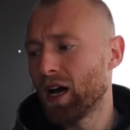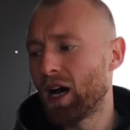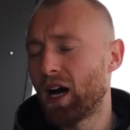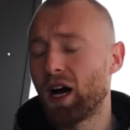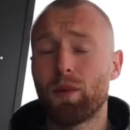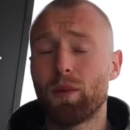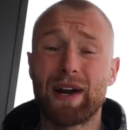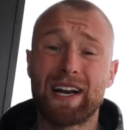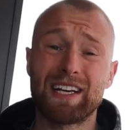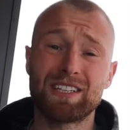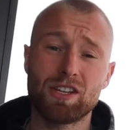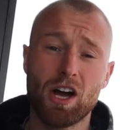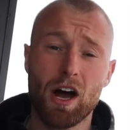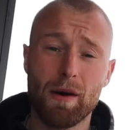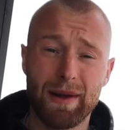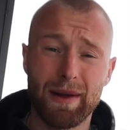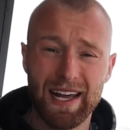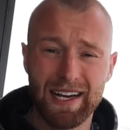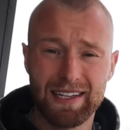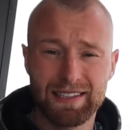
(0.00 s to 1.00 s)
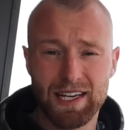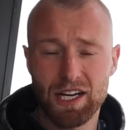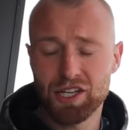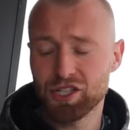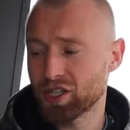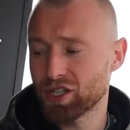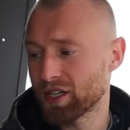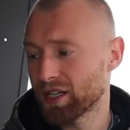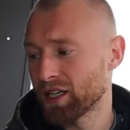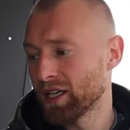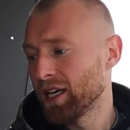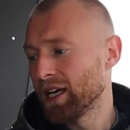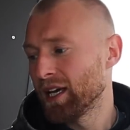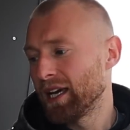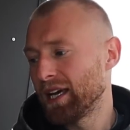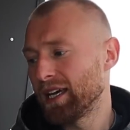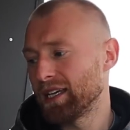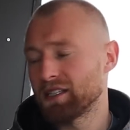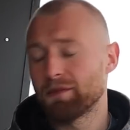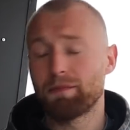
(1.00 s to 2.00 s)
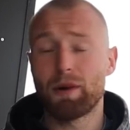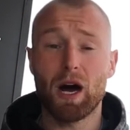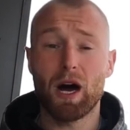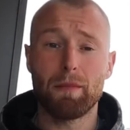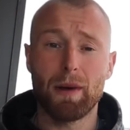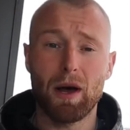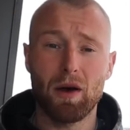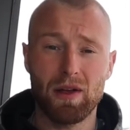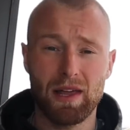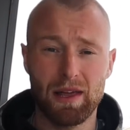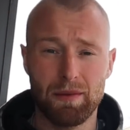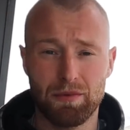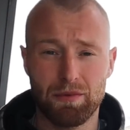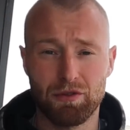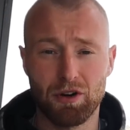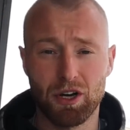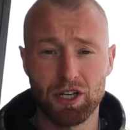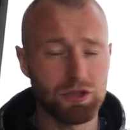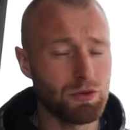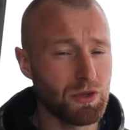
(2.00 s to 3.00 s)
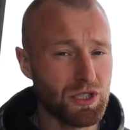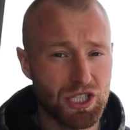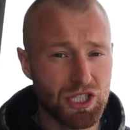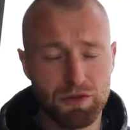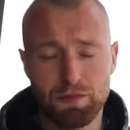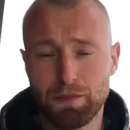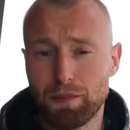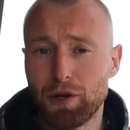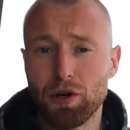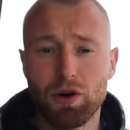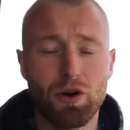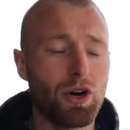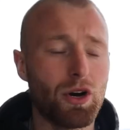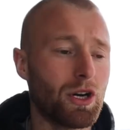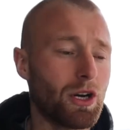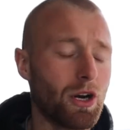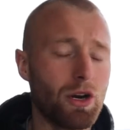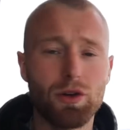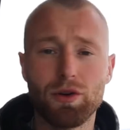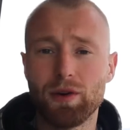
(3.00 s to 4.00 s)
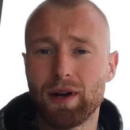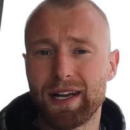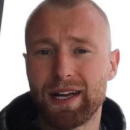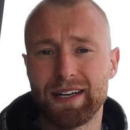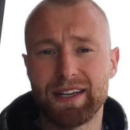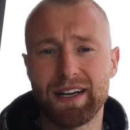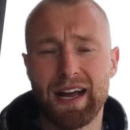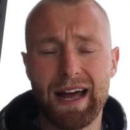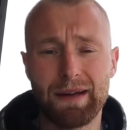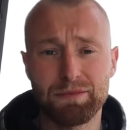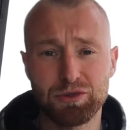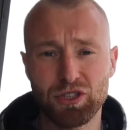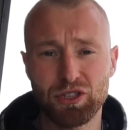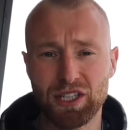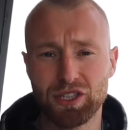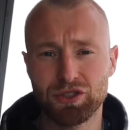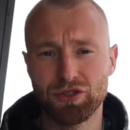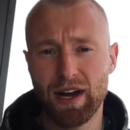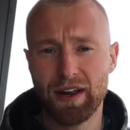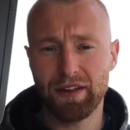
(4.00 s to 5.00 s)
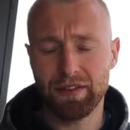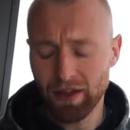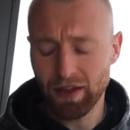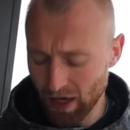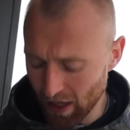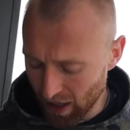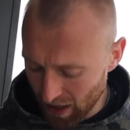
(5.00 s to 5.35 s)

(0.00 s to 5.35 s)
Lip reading: when I start my leg session is a barbell hip thrust, which is pure glute and hamstring strength.